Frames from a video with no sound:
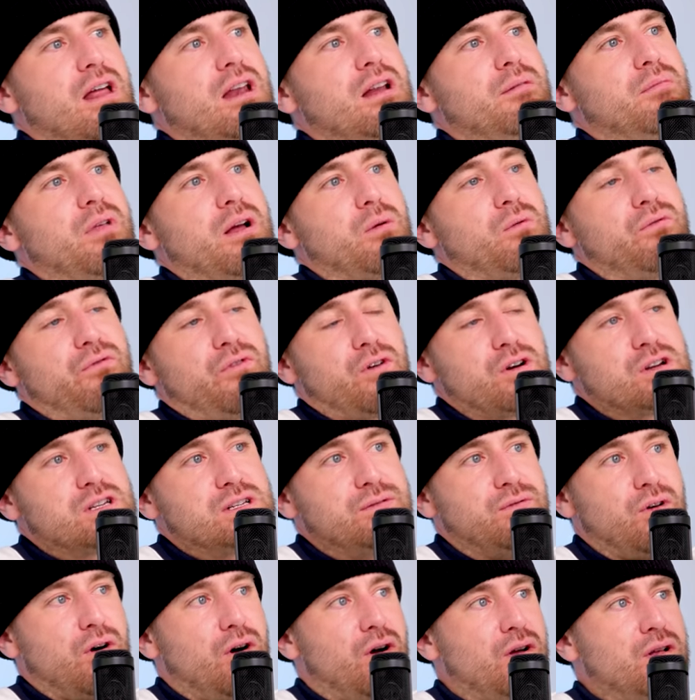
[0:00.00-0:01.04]
And I'm like, well, first
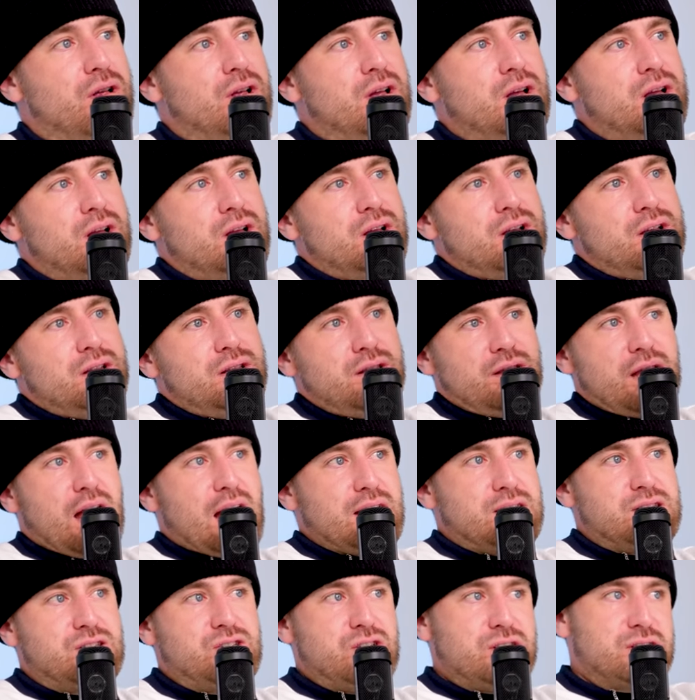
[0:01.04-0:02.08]
of all,
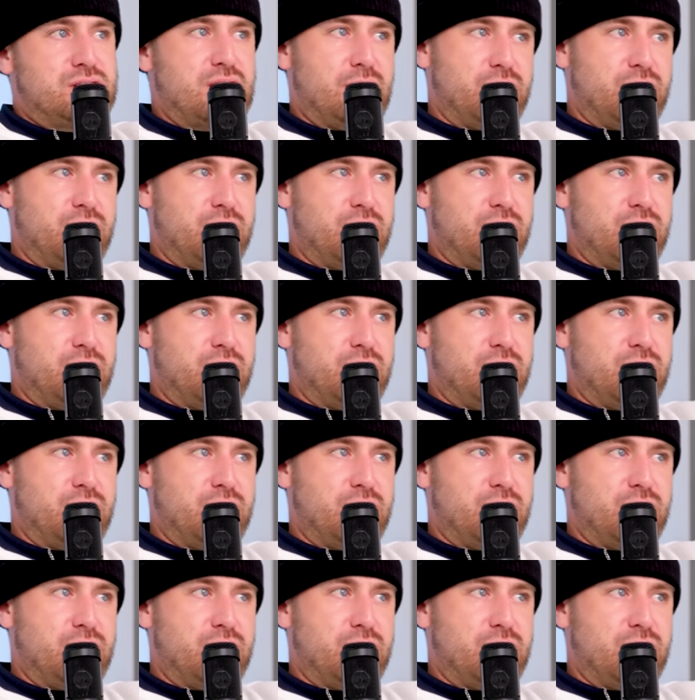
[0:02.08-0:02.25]
that's just